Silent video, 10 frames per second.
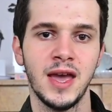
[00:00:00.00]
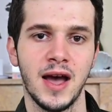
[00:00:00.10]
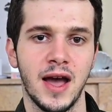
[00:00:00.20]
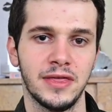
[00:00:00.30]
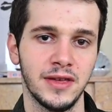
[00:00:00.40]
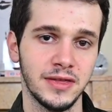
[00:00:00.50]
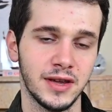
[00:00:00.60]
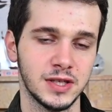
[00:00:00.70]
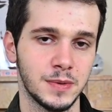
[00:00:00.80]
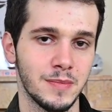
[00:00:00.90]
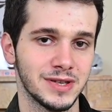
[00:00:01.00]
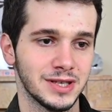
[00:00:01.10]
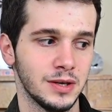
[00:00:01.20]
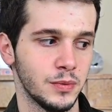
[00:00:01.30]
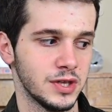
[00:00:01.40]
yeah, I think that is pretty much
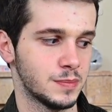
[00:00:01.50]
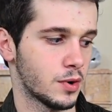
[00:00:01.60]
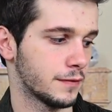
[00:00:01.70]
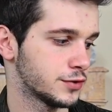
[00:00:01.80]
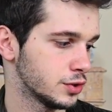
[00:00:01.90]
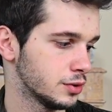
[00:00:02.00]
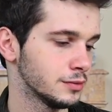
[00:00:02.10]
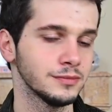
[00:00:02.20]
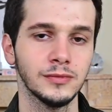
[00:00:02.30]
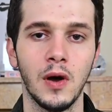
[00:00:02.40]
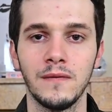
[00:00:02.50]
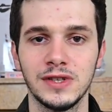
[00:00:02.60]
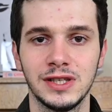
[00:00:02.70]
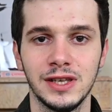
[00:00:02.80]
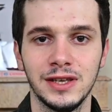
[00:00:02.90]
it with this pair of shoe.
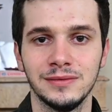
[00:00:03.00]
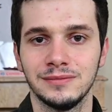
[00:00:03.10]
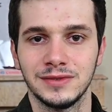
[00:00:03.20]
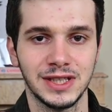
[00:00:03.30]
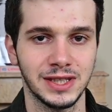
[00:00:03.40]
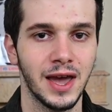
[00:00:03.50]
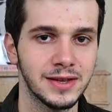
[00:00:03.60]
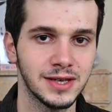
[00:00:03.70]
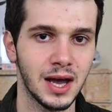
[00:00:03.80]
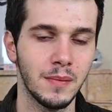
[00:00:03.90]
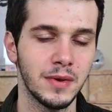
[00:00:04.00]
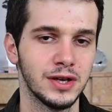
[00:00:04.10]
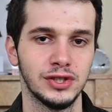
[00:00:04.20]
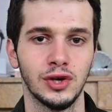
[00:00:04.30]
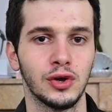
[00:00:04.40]
Obviously, just a heads up, it
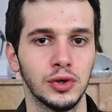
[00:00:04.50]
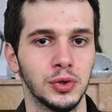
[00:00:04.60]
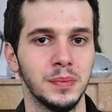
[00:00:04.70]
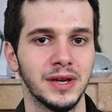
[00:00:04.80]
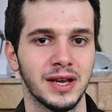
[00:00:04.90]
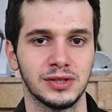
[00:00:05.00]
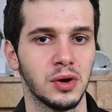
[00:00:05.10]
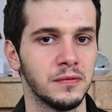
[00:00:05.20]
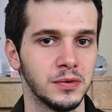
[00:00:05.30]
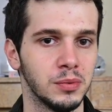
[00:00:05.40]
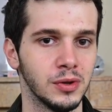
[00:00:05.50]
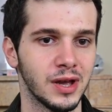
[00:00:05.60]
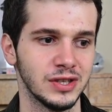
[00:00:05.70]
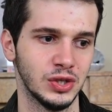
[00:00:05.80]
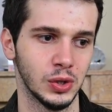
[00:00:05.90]
is not going to be as comfortable
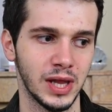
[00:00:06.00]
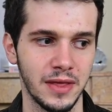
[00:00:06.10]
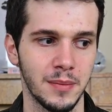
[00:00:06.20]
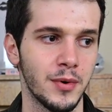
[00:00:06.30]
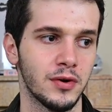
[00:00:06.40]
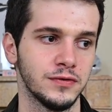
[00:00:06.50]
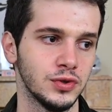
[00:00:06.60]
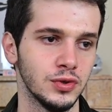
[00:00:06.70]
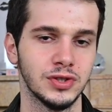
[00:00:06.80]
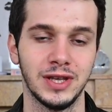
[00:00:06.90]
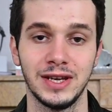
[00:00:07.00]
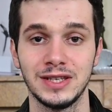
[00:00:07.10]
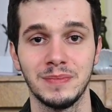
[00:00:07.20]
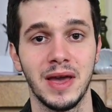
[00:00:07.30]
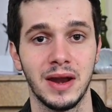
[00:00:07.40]
as your leather pair of shoes. It is
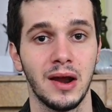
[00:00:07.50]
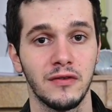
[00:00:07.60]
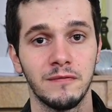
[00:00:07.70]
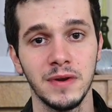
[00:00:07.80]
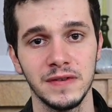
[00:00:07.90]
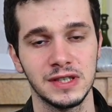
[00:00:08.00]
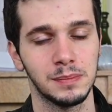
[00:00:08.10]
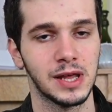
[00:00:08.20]
made out of PVC